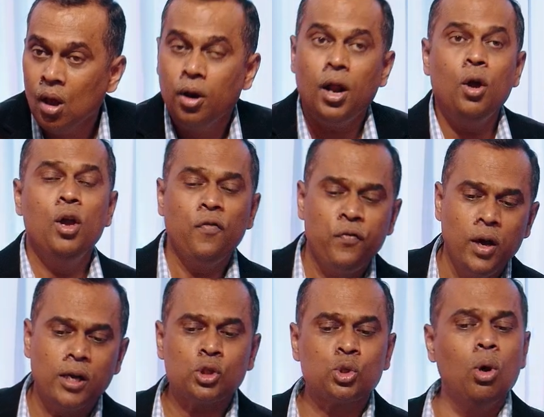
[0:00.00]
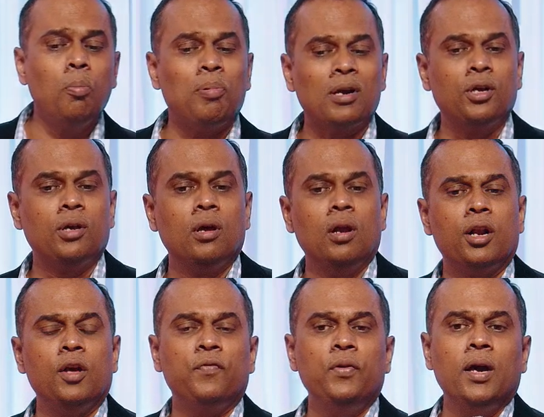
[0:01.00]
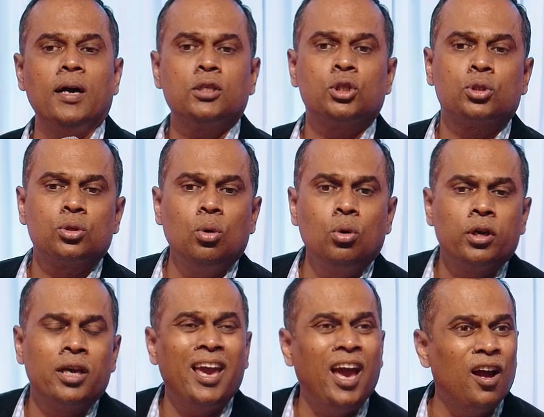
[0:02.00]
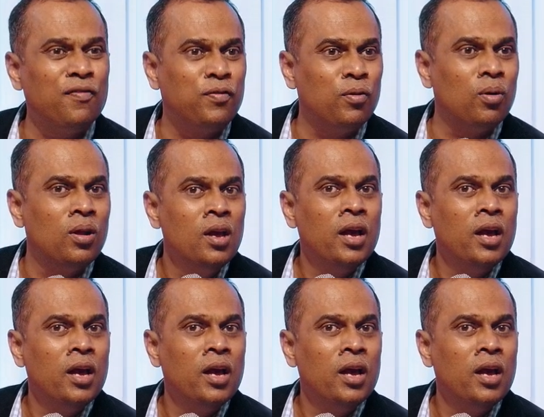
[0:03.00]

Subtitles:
Now, if we are so particular, if we are so careful,